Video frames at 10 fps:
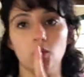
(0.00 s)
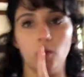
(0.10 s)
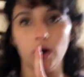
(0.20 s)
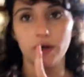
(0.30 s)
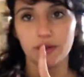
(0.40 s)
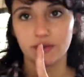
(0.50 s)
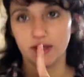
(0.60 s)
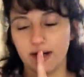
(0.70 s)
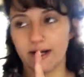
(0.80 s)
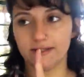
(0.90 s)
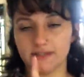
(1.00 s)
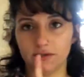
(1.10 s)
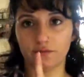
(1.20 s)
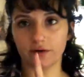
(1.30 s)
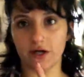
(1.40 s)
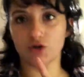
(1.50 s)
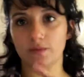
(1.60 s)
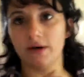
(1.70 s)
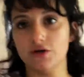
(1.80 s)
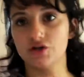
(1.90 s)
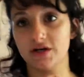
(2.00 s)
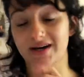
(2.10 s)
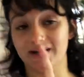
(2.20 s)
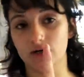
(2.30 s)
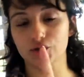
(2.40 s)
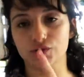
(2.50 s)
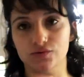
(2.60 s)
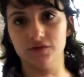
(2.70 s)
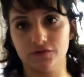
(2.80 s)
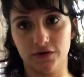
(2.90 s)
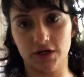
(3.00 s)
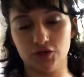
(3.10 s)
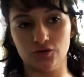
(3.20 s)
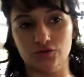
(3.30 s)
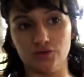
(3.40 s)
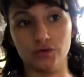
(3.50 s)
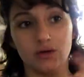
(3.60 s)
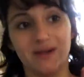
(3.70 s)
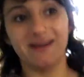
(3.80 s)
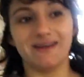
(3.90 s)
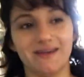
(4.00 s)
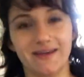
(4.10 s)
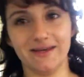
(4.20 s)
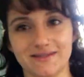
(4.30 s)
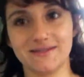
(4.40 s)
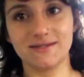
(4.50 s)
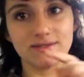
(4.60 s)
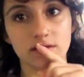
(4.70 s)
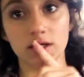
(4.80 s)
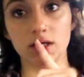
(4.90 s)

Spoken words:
One thing I did forget to mention, and I also did forget to do, is